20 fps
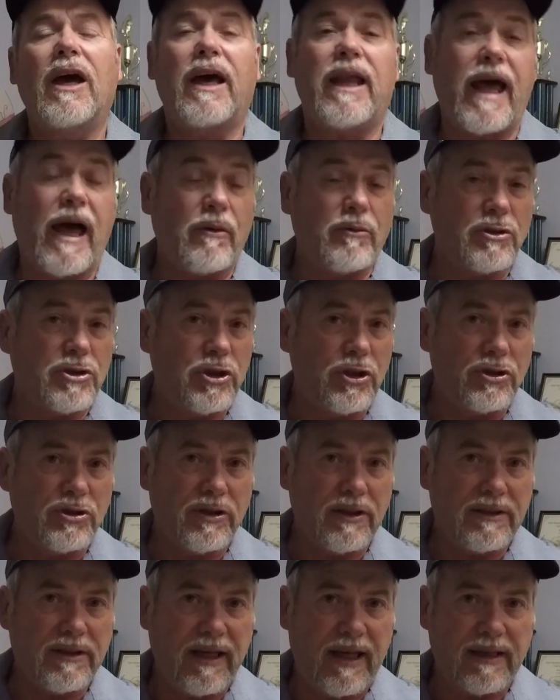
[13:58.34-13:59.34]
And I was
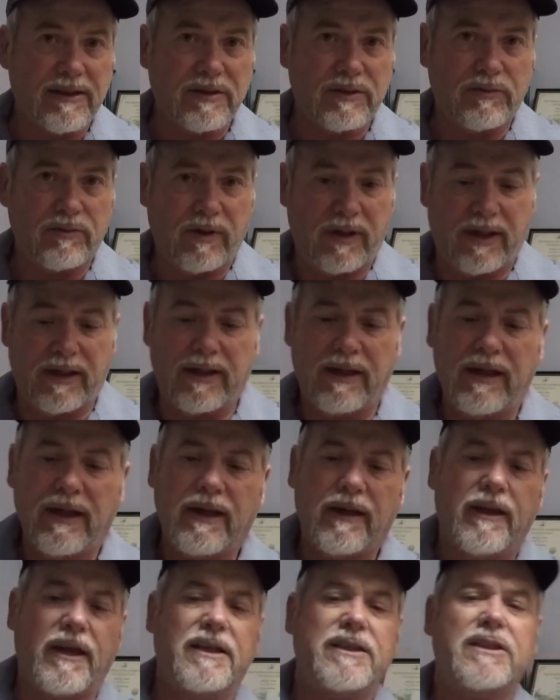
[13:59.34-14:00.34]
using a Texas rig.
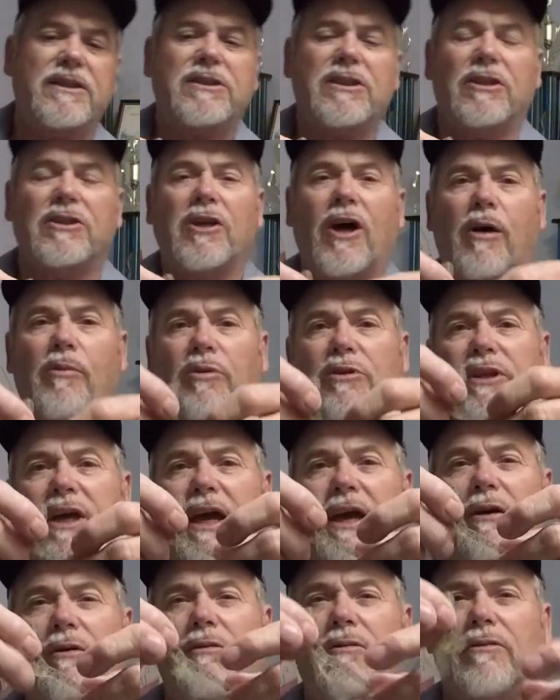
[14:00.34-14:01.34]
Now this is a double
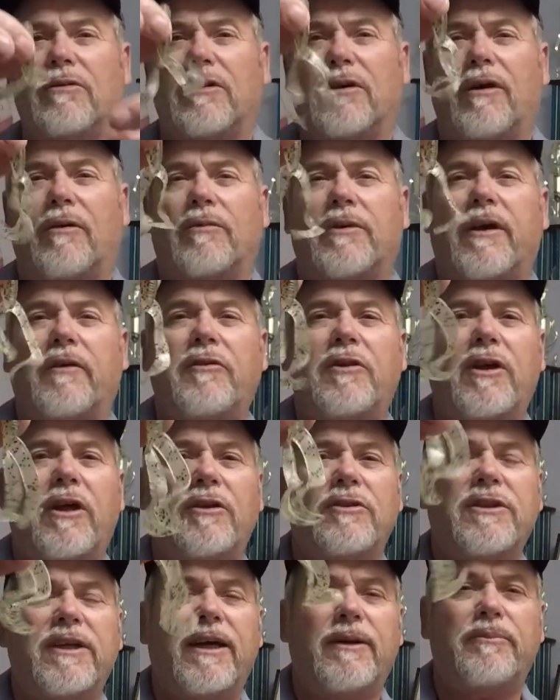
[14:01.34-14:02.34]
tail. I'll give you
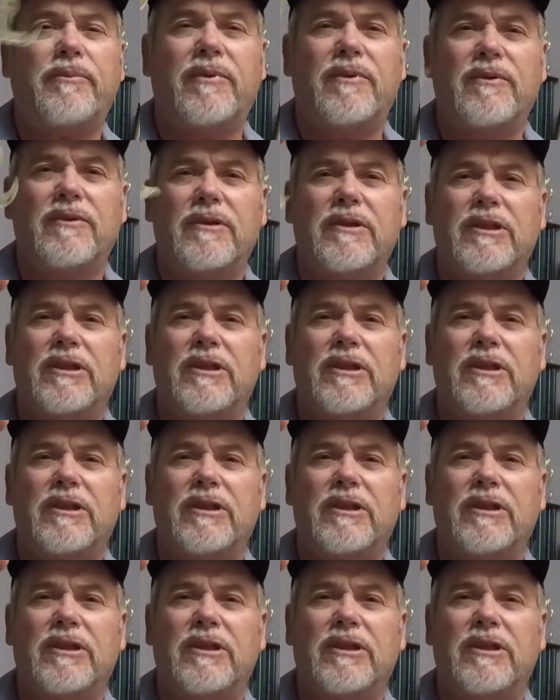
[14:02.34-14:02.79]
another tip.